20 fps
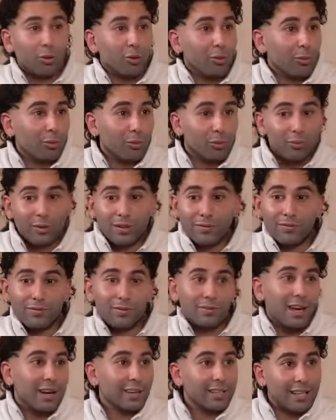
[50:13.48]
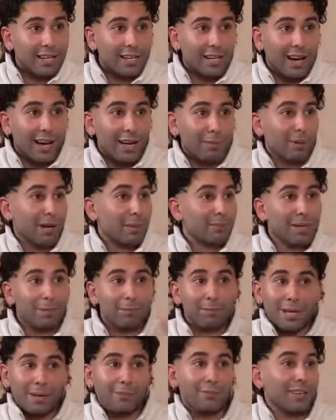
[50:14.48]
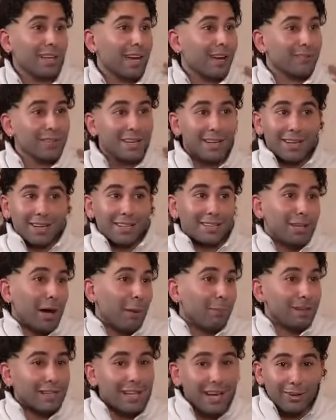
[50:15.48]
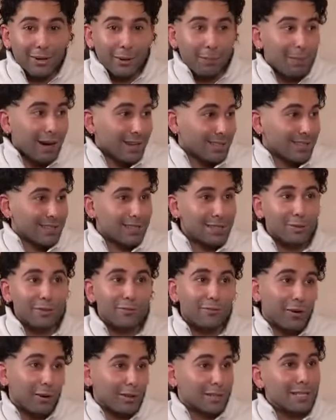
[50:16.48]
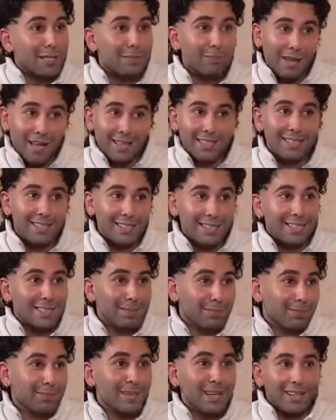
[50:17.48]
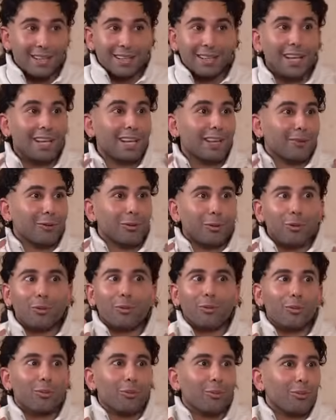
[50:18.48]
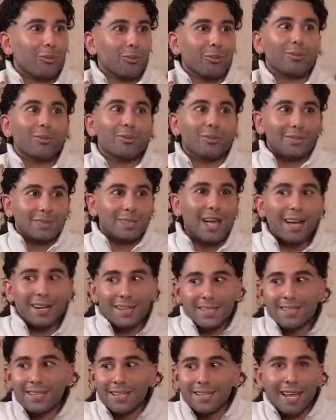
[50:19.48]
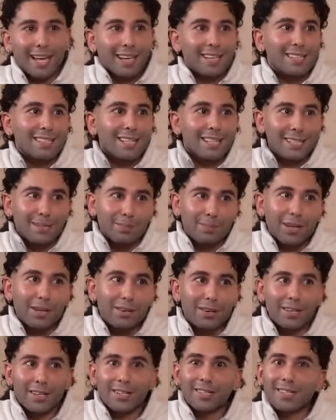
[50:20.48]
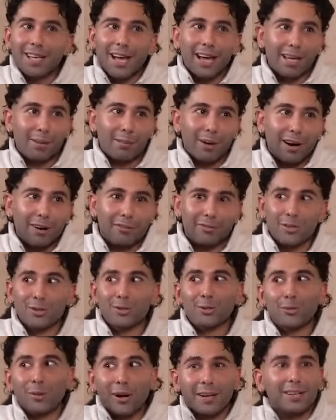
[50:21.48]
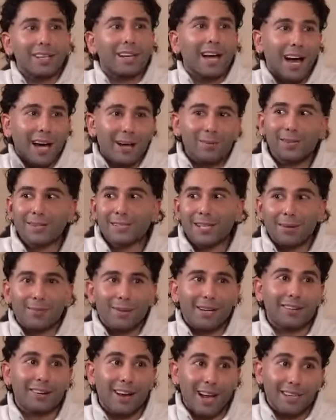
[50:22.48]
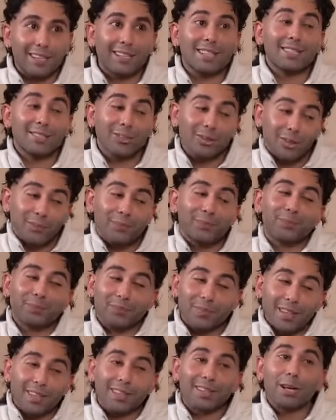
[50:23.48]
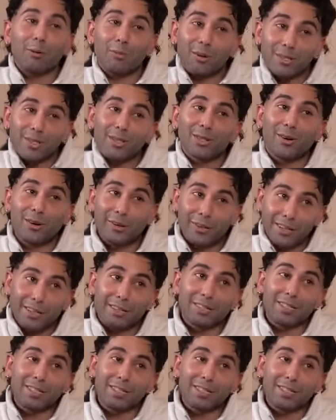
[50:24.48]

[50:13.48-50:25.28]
oh, we've done AI, but I'm like, babe, we have double decker buses with 40 beds. beds in this, yeah. Like that yeah. is the next experience I am after. So one day I will tell my grandkids, you know, there was an Orry